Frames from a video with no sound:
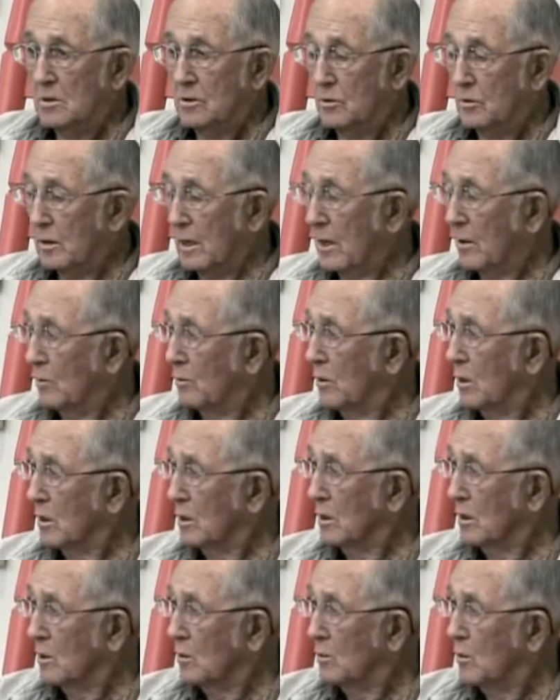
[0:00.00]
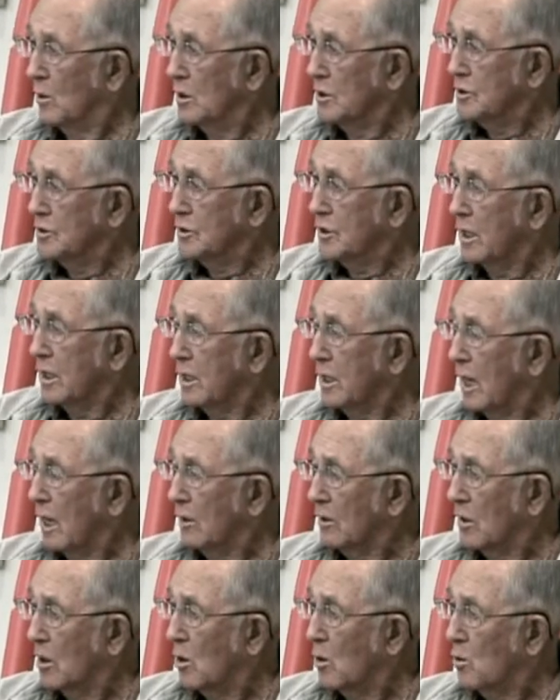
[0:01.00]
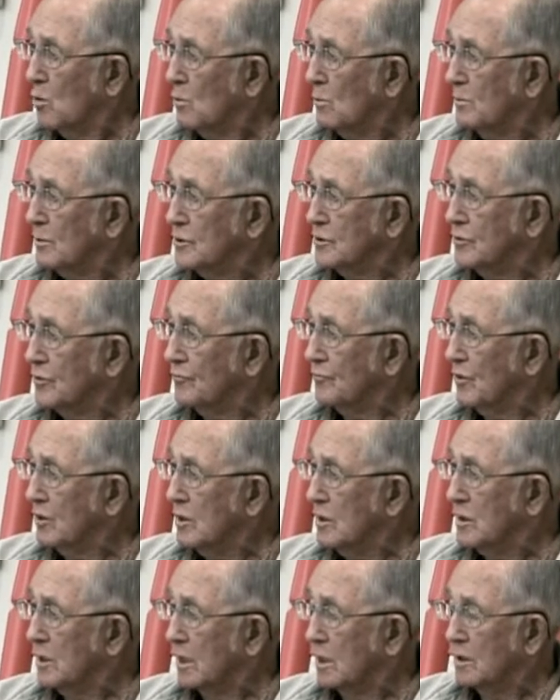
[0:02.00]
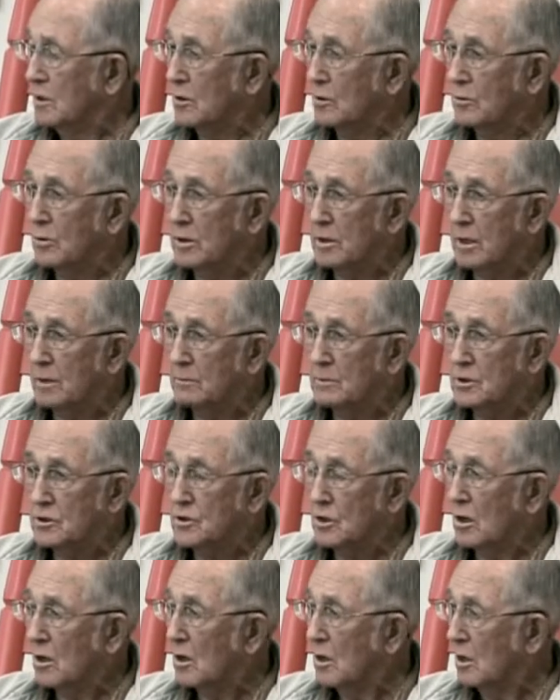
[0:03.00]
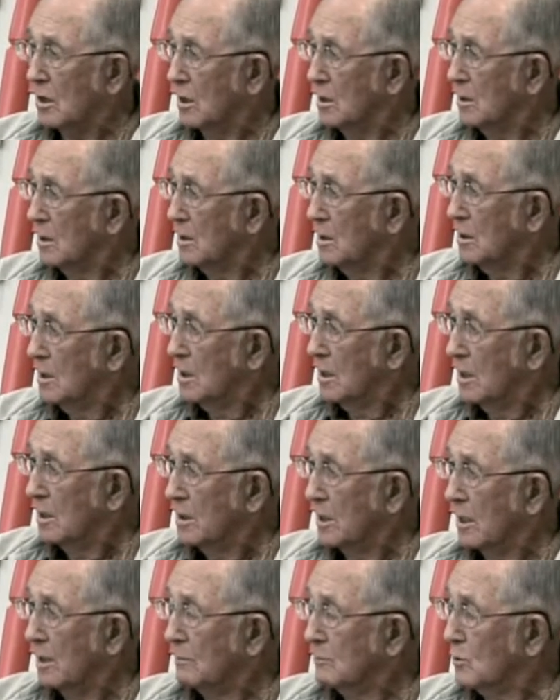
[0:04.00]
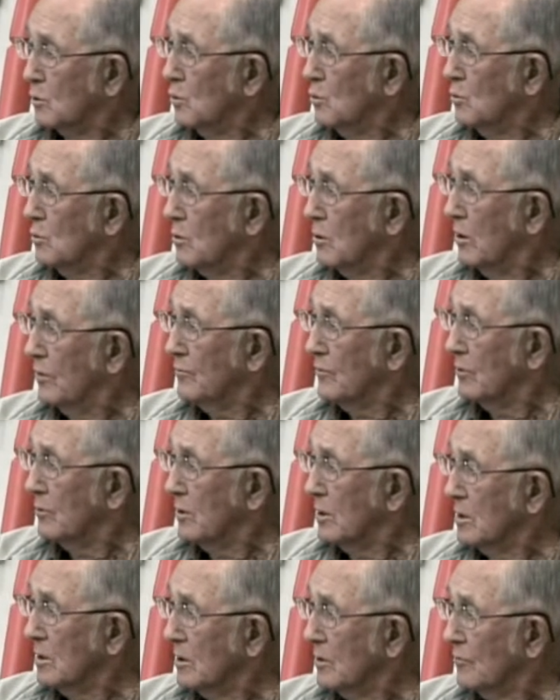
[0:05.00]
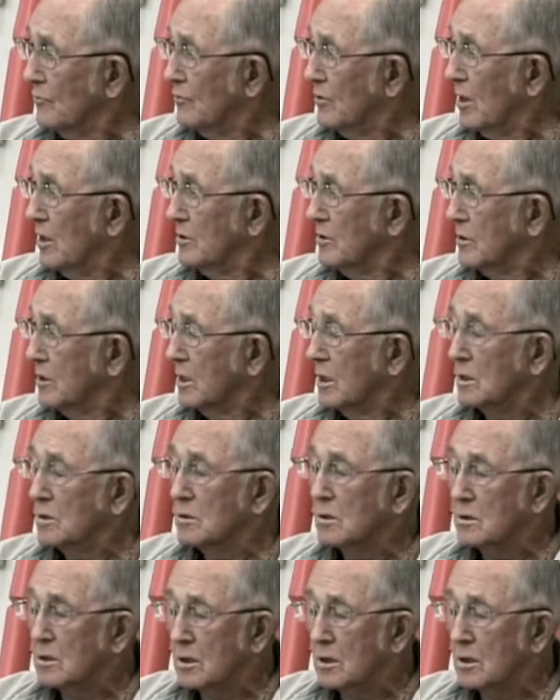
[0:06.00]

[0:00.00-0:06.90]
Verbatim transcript: You'd have to run a little ways to kick out a hole and put your feet into it. They'd be so hot let them cool off and run a little farther to get to